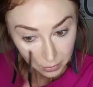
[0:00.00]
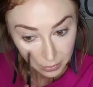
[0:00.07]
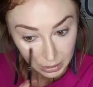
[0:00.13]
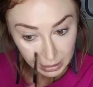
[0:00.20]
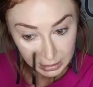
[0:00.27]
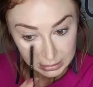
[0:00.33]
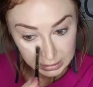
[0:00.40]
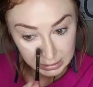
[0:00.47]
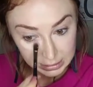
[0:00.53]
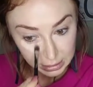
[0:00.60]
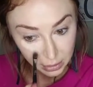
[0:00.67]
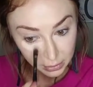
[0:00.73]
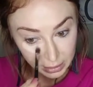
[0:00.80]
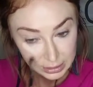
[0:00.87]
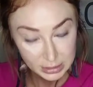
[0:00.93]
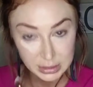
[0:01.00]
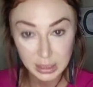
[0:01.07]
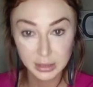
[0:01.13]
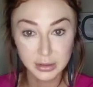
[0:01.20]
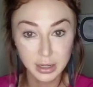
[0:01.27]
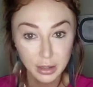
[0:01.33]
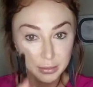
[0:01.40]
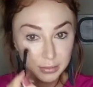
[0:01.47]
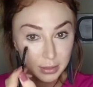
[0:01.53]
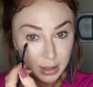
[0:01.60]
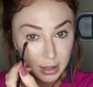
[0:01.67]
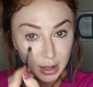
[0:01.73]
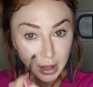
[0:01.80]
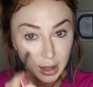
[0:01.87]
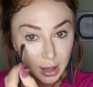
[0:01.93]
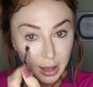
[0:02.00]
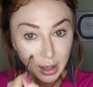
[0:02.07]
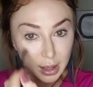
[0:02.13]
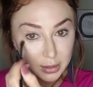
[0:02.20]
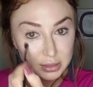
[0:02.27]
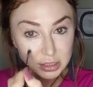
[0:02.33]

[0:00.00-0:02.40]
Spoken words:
Because it's gonna get stuck there. I